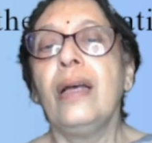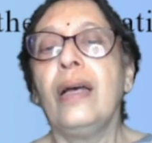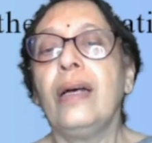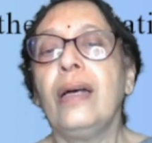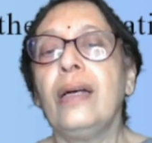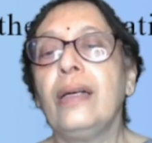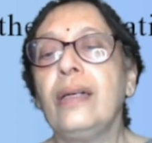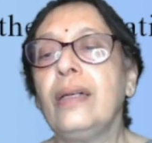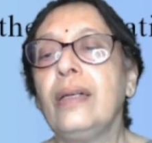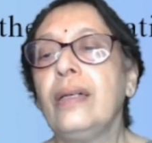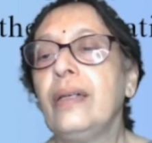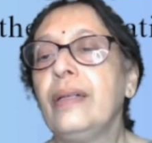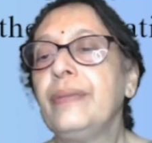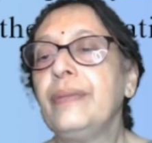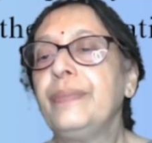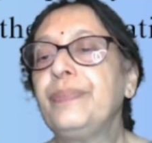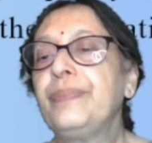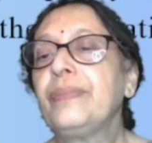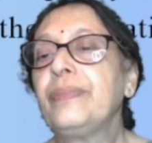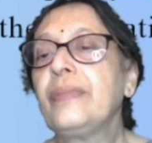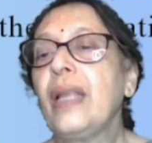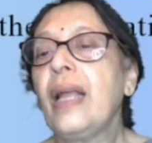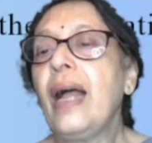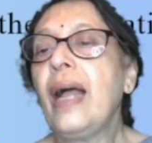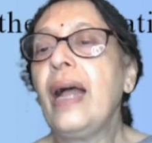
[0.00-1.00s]

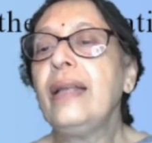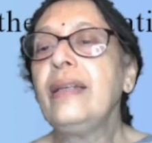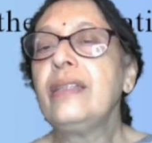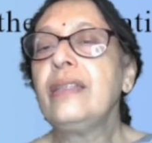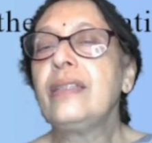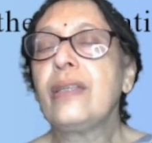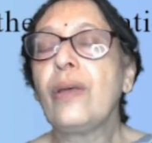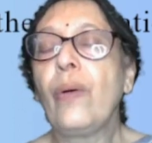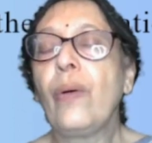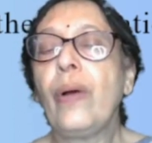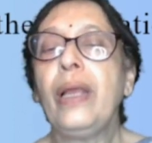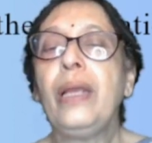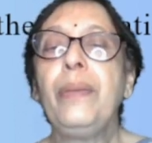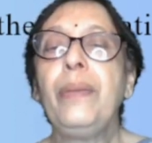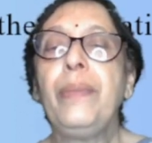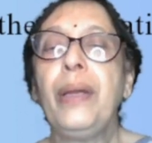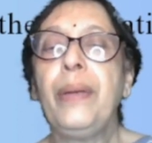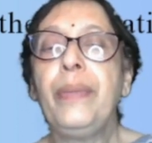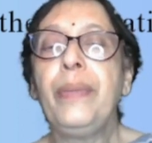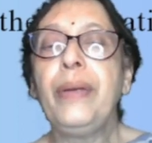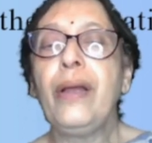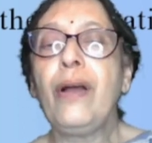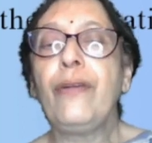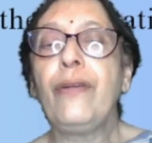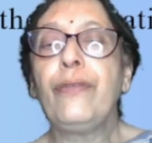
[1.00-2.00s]
and soil may
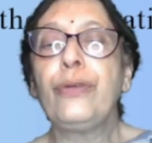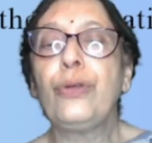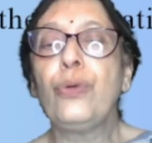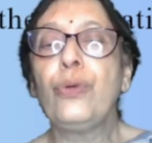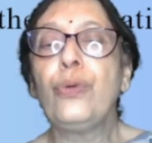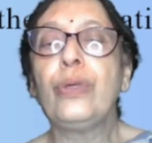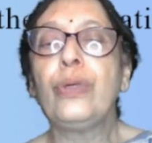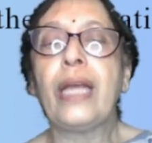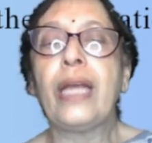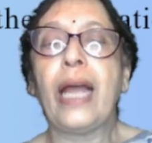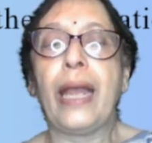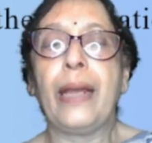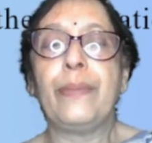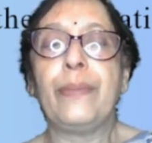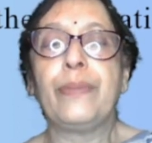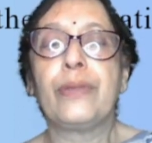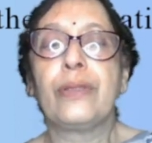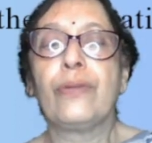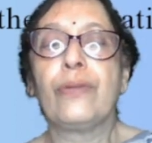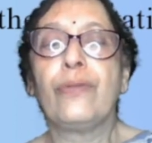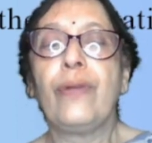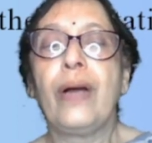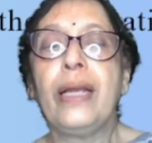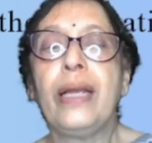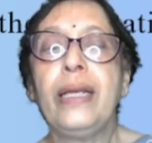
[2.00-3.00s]
be of two
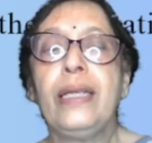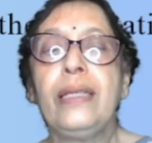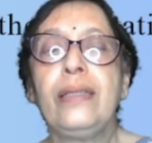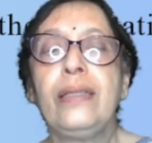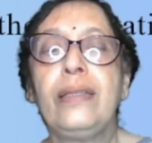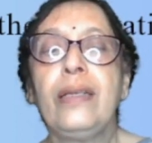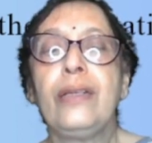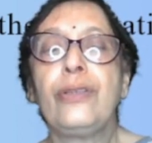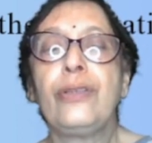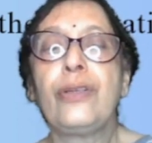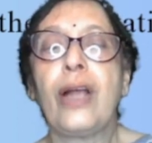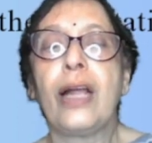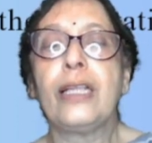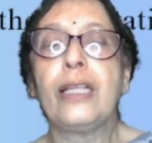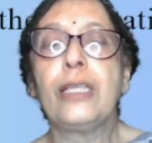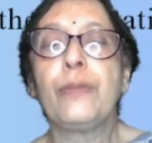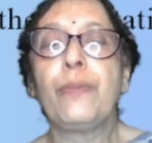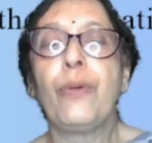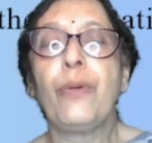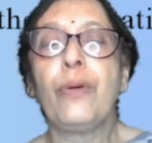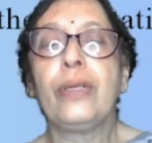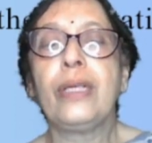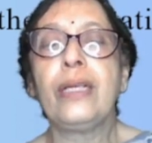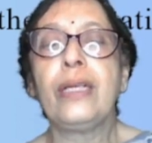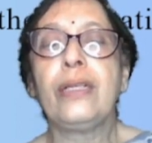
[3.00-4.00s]
types. One is the
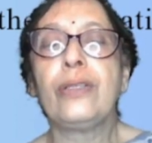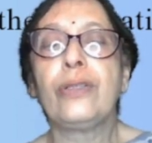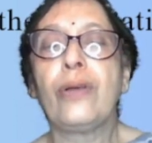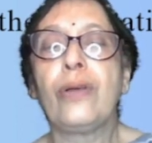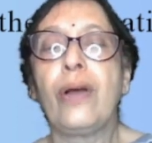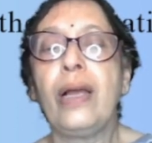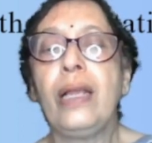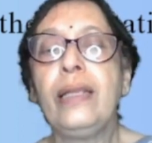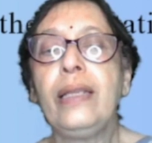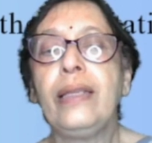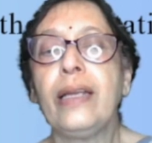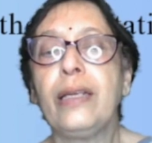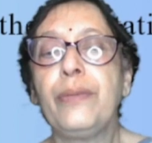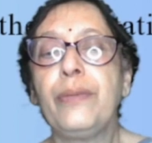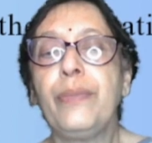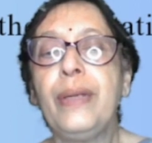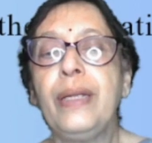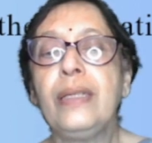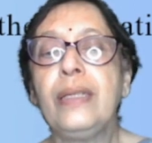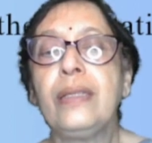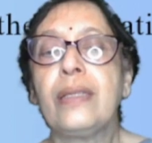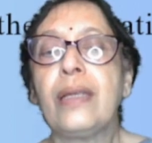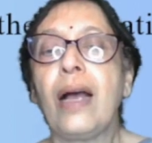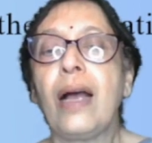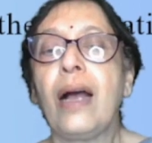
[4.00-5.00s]
transported soil, that
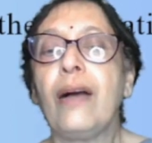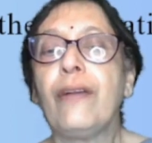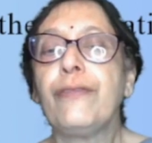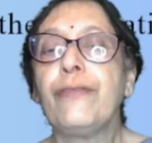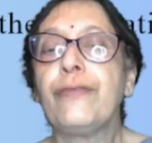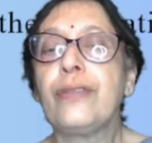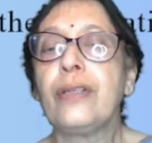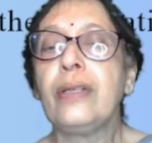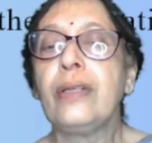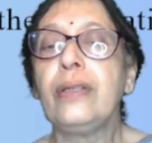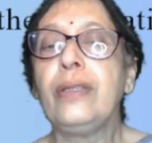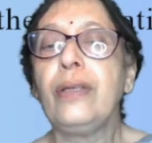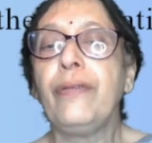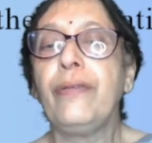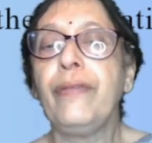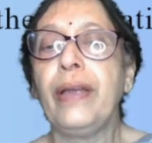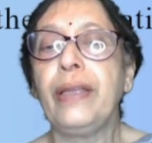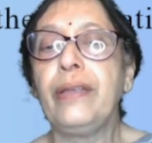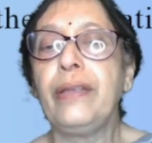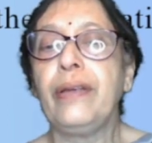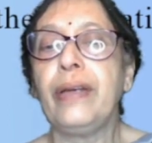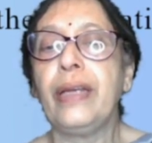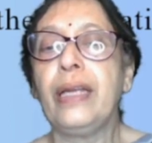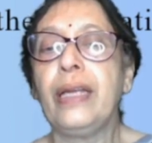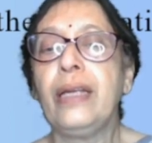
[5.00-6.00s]
means after the
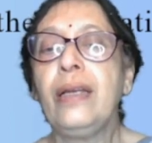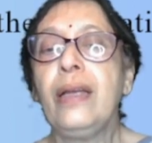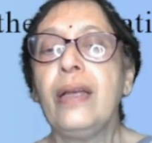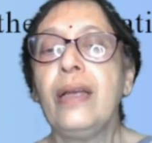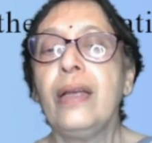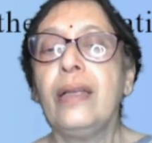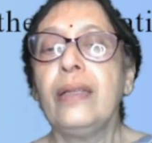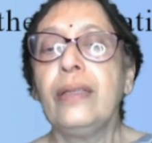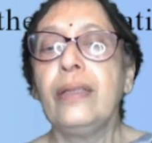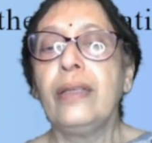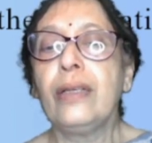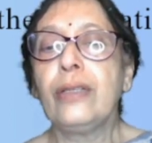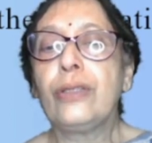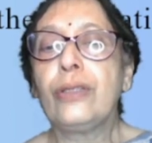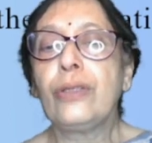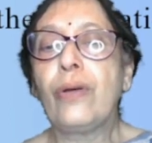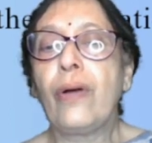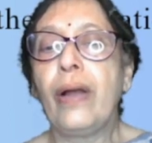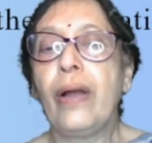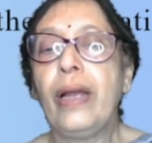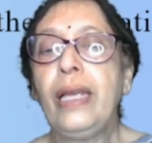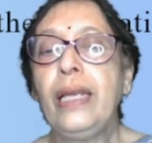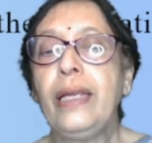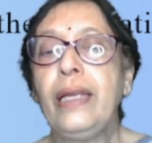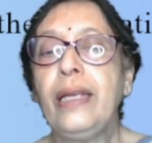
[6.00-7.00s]
weathering, the
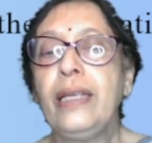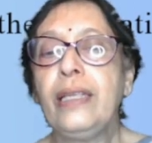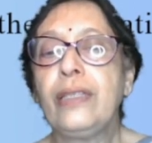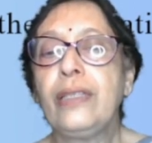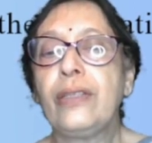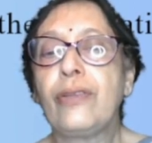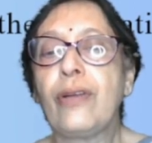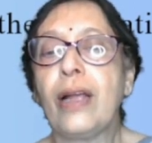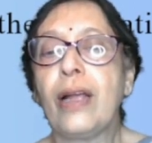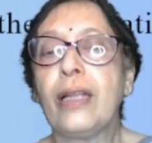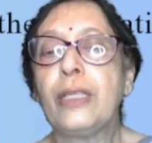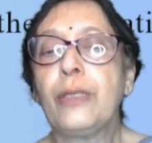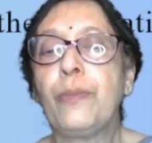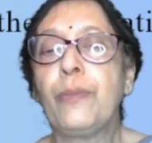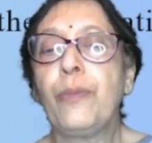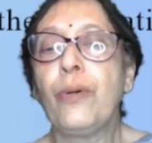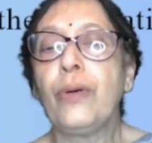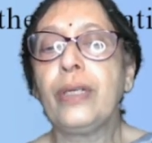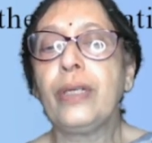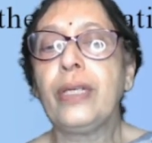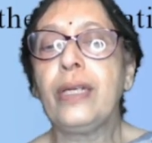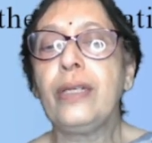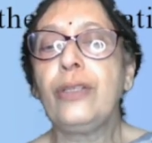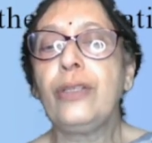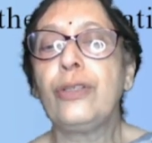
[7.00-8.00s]
soil is
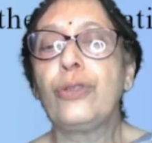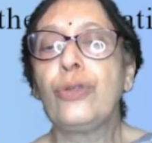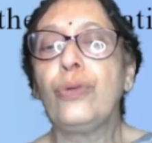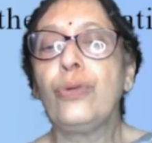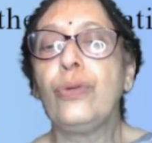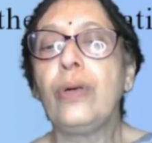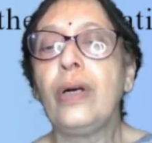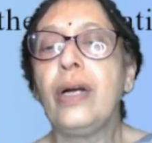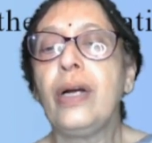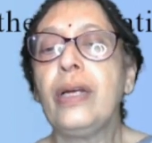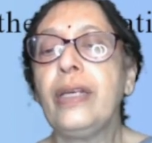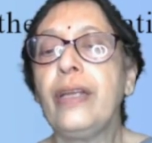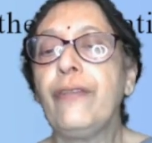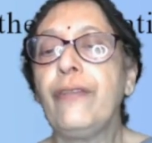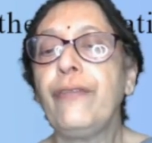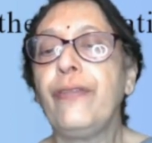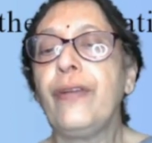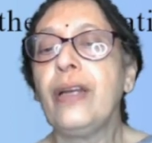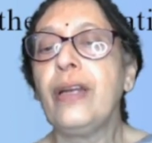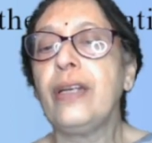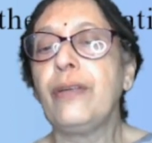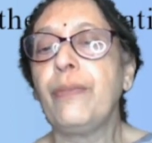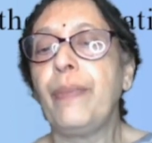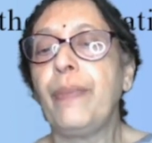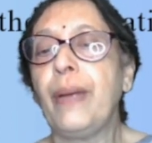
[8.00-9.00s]
transported to a
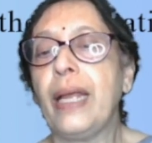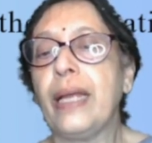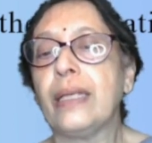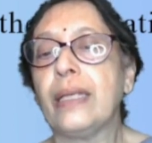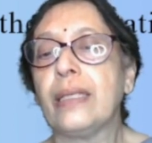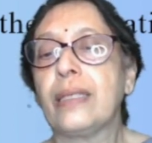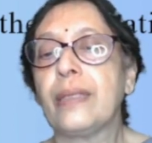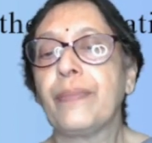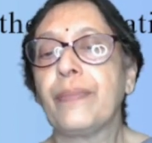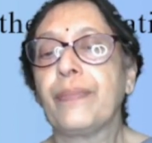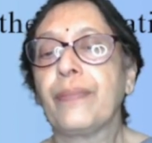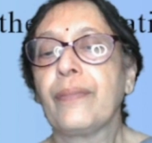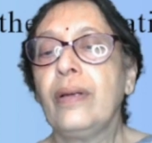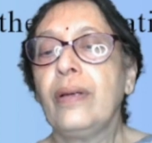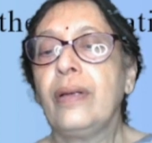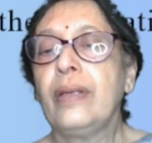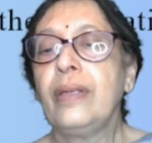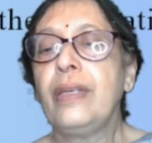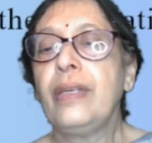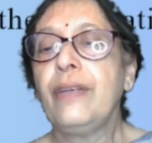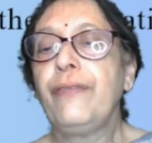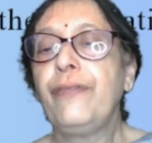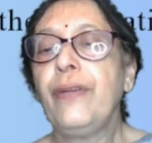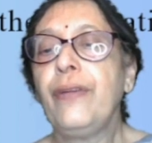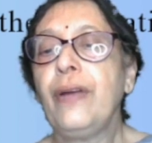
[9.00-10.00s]
different place.
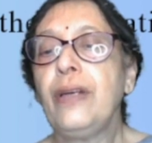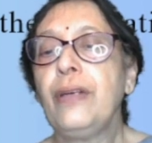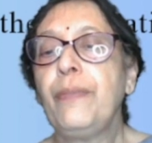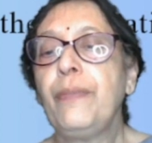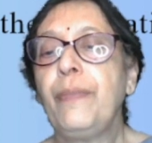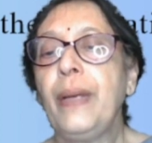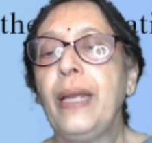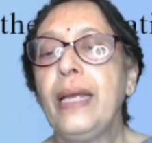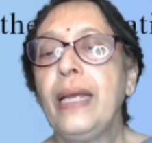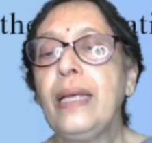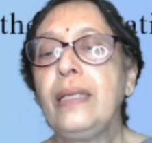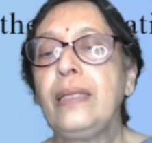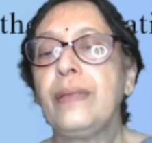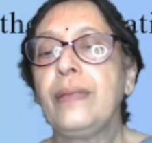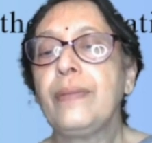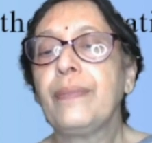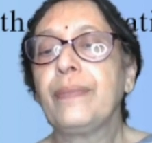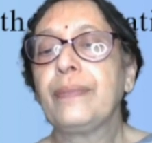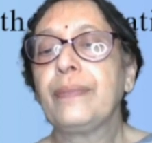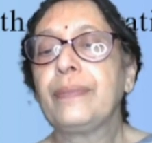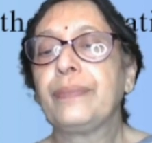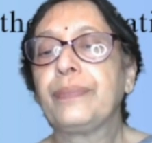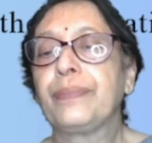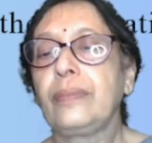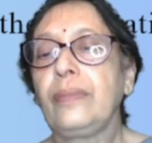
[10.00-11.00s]
different place
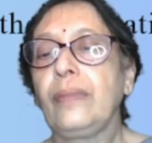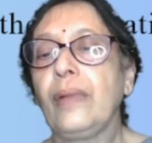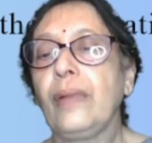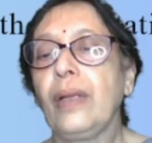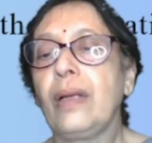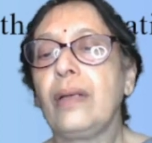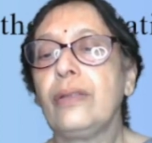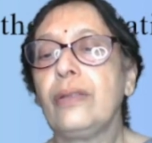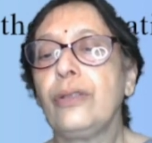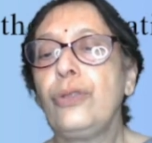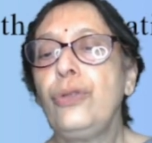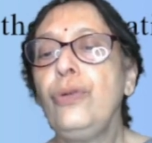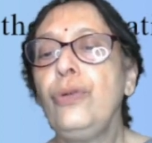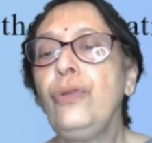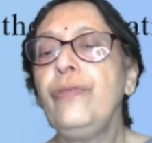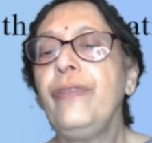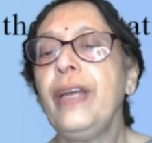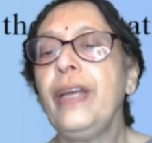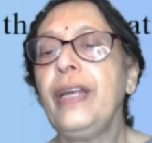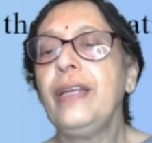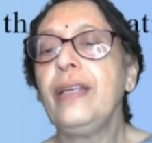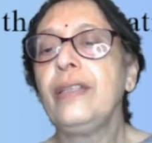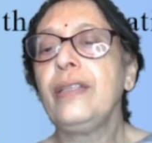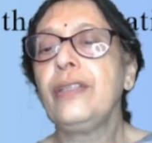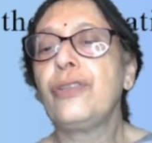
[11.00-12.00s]
through
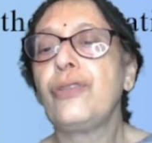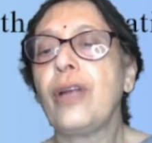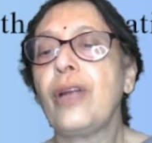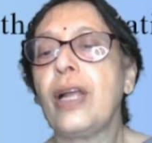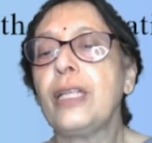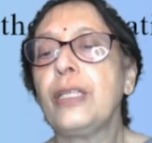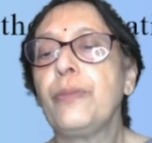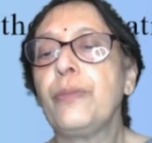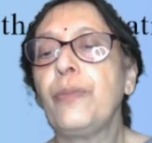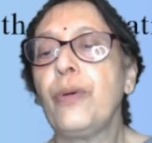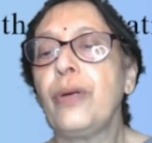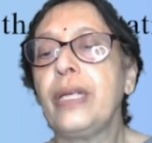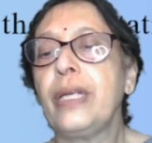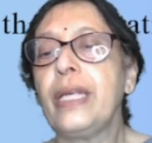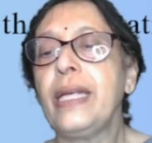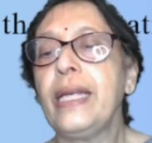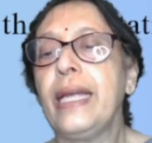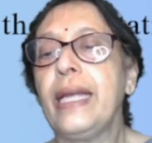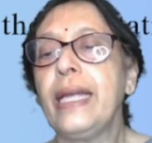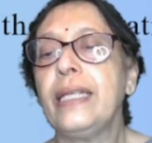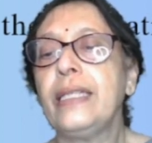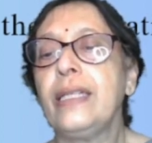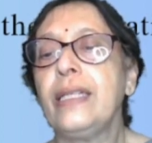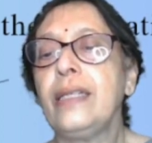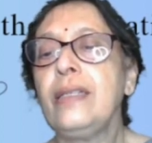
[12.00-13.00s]
various transporting
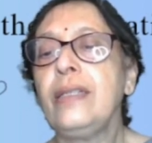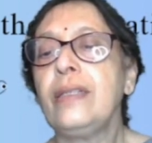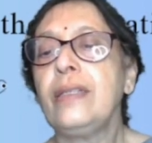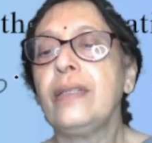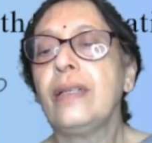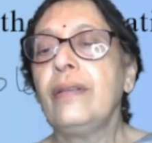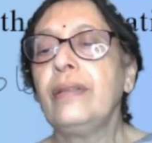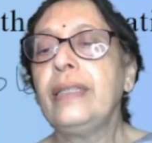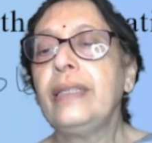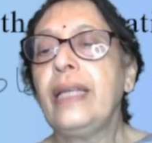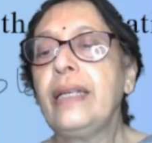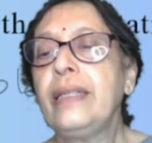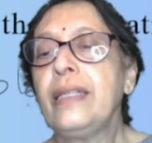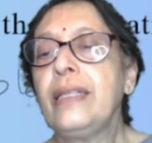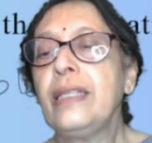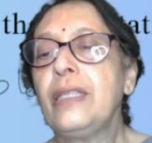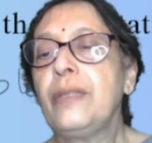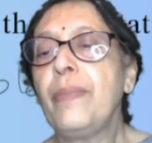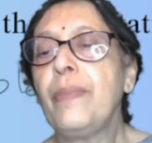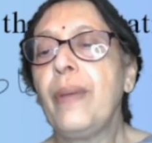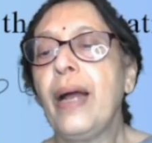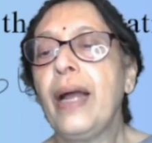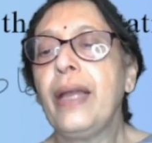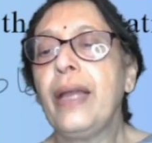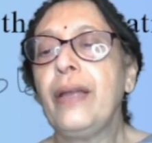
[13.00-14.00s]
agent, that
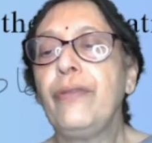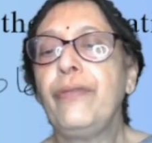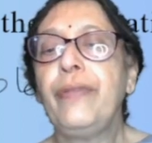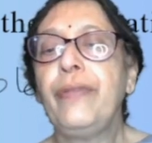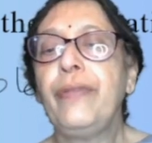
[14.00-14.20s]
is by